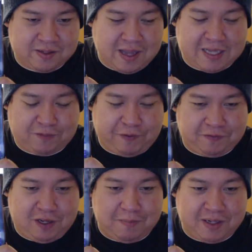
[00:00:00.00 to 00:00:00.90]
this last
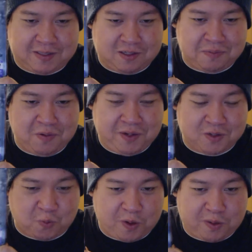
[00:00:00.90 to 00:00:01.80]
15 minutes of this
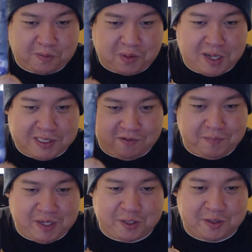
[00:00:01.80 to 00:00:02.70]
movie is worth price of
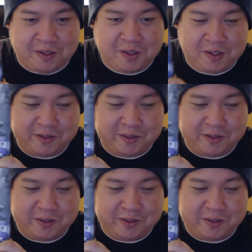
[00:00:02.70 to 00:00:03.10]
admission.